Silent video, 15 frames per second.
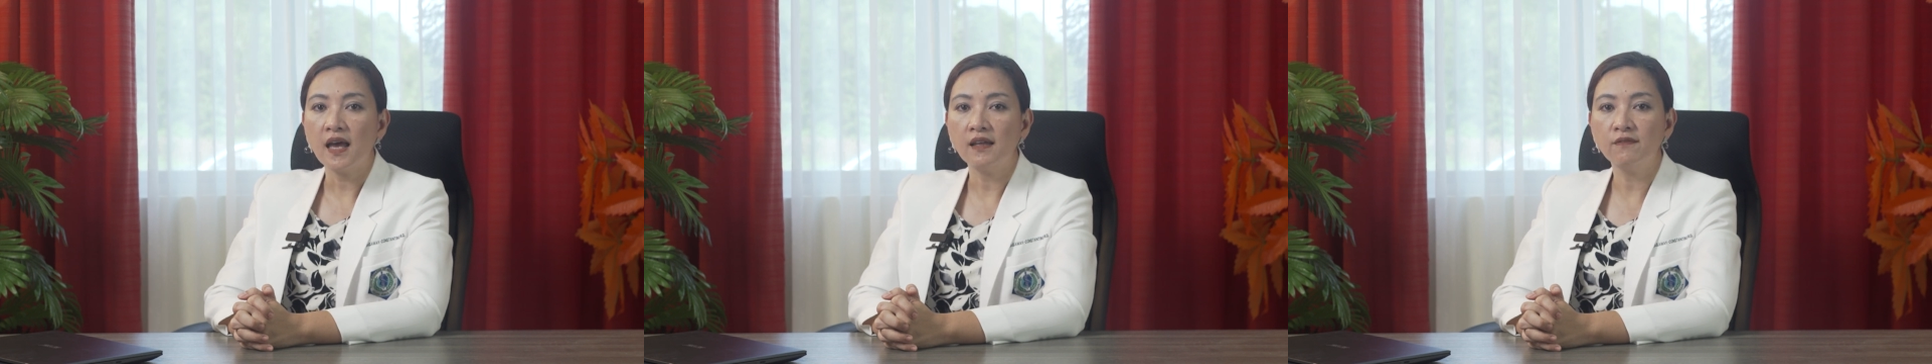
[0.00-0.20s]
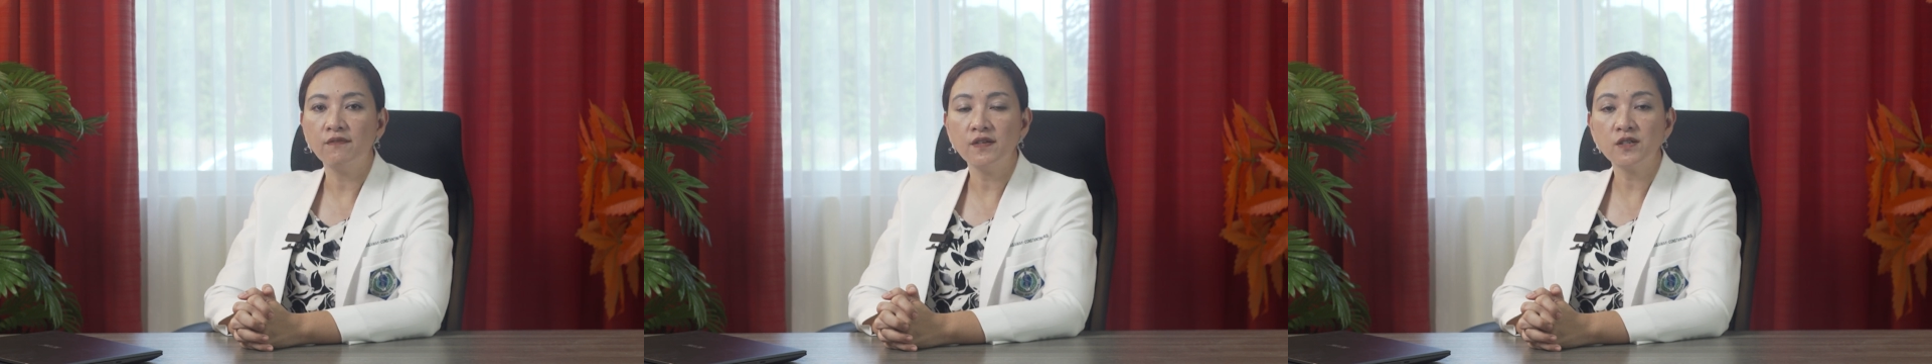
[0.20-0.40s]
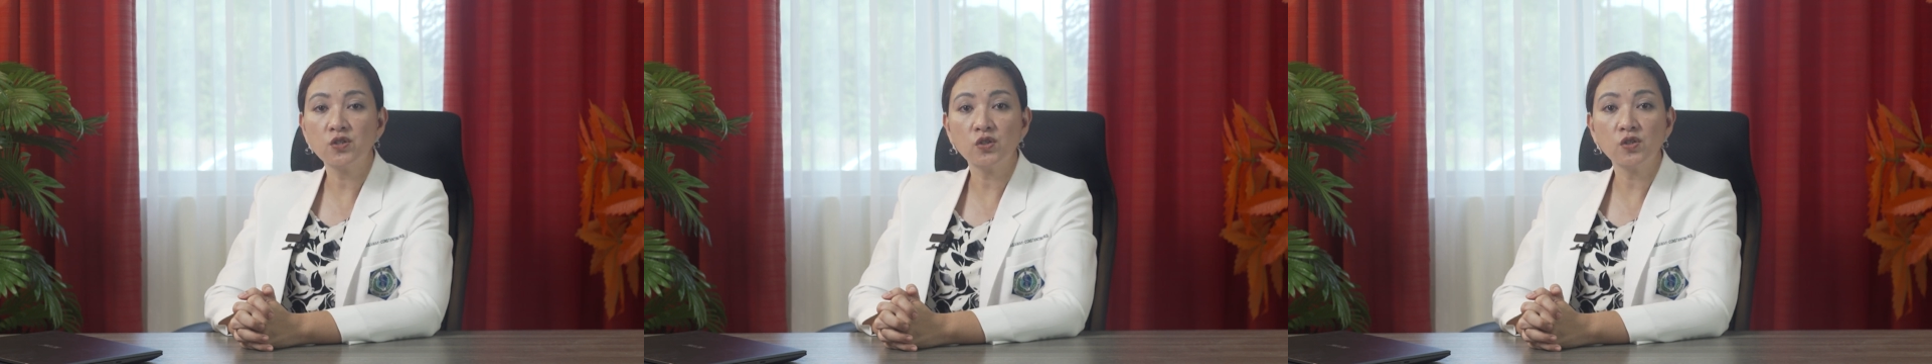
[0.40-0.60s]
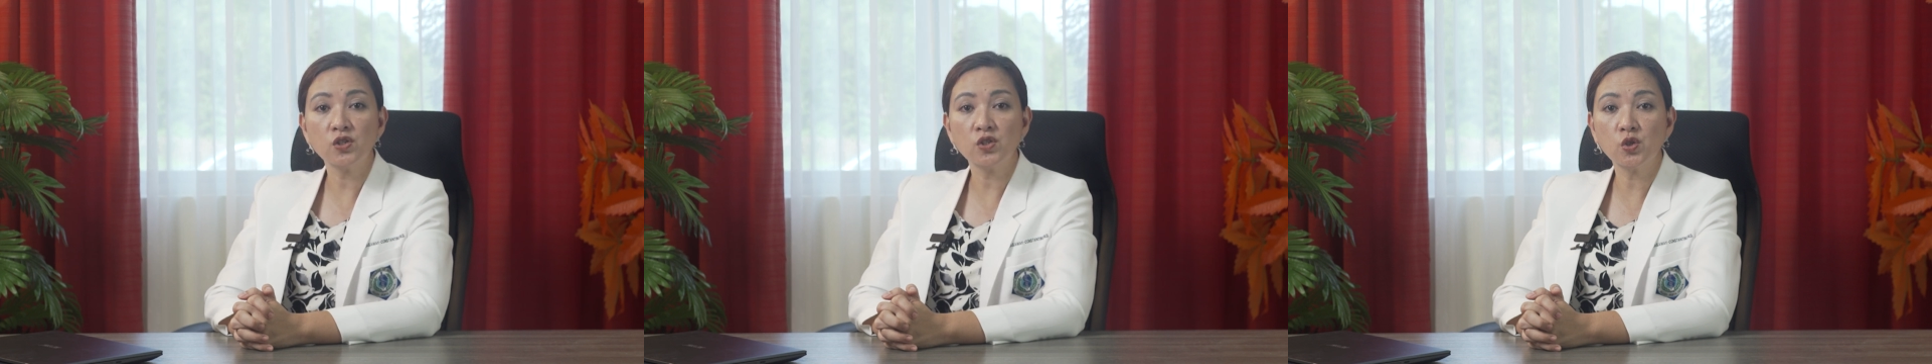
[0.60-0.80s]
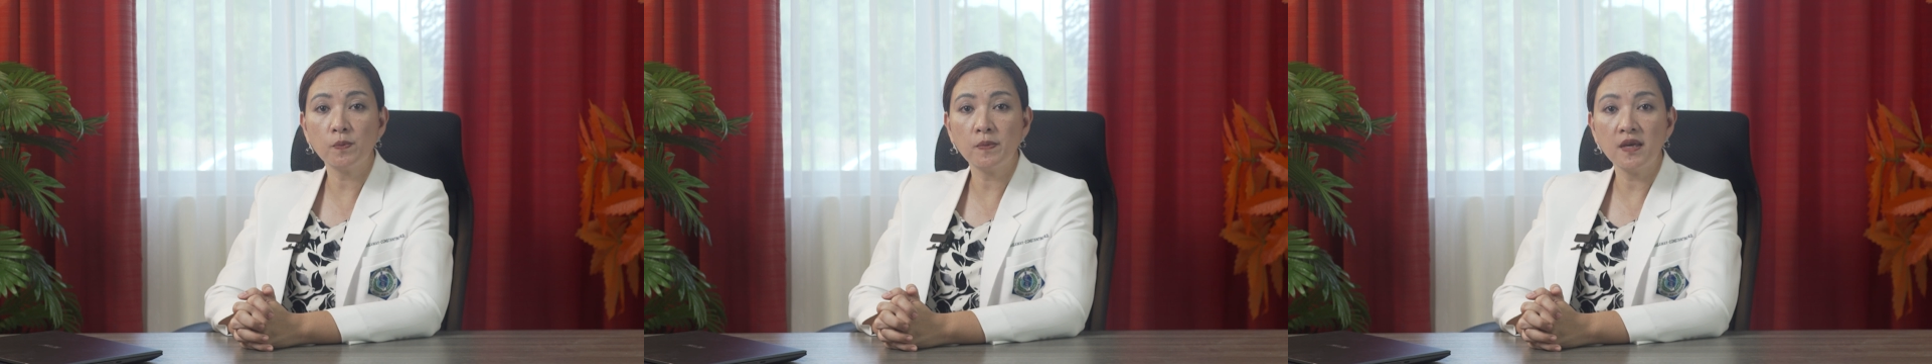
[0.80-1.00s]

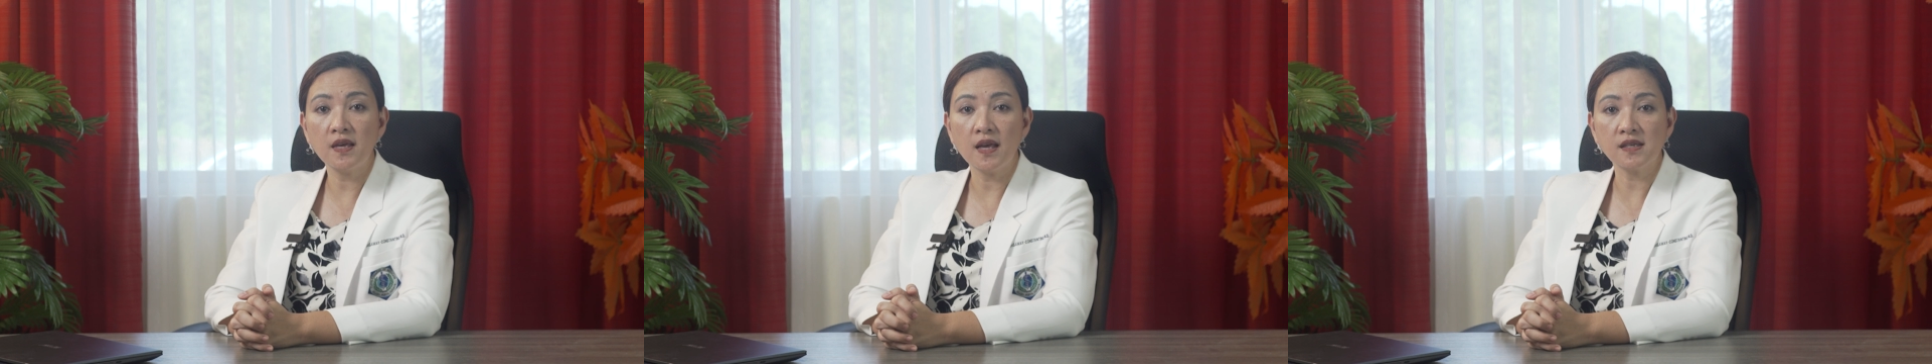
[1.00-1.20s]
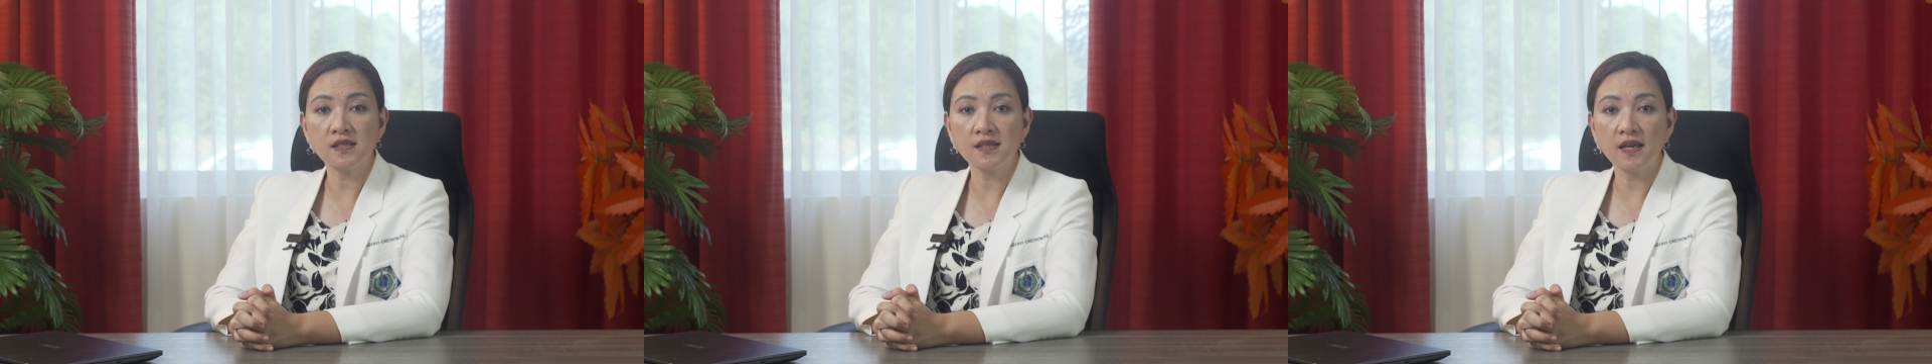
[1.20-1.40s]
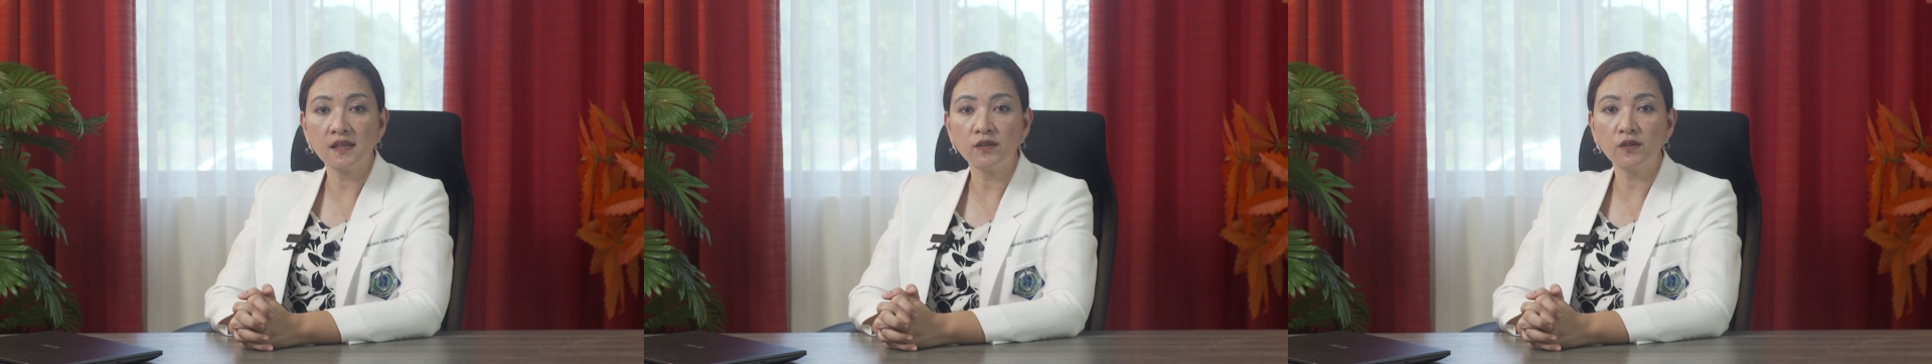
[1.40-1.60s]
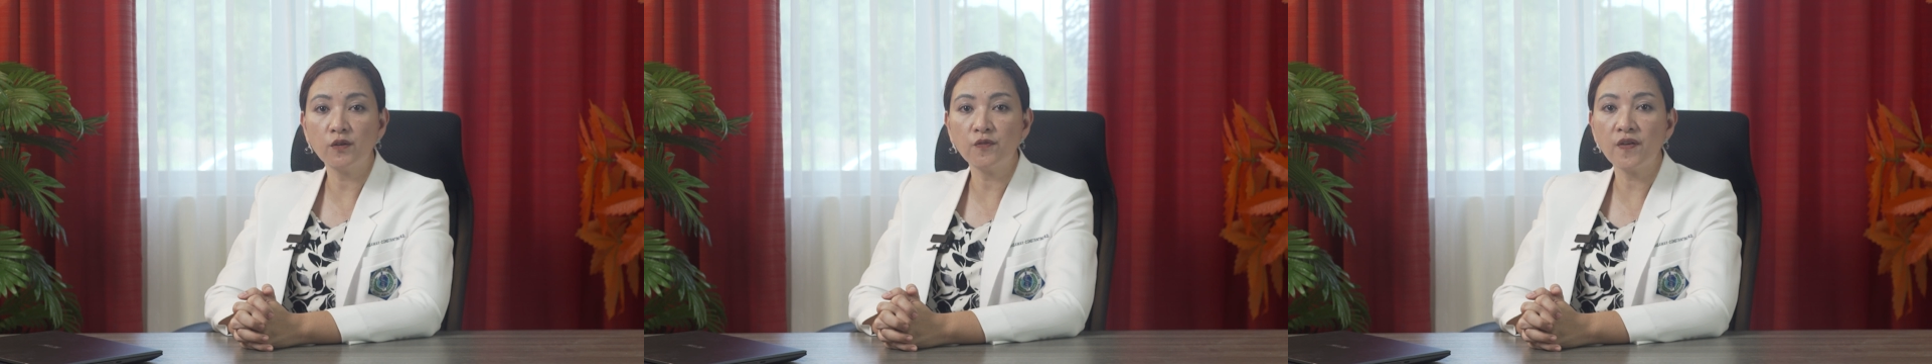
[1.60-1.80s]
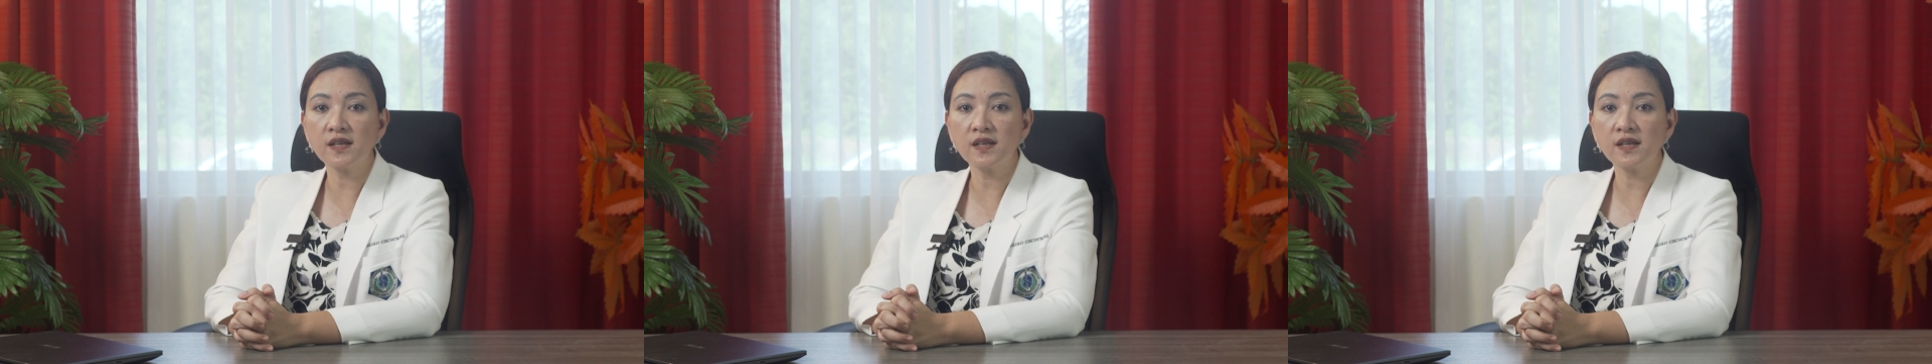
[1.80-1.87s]
envisions to be a center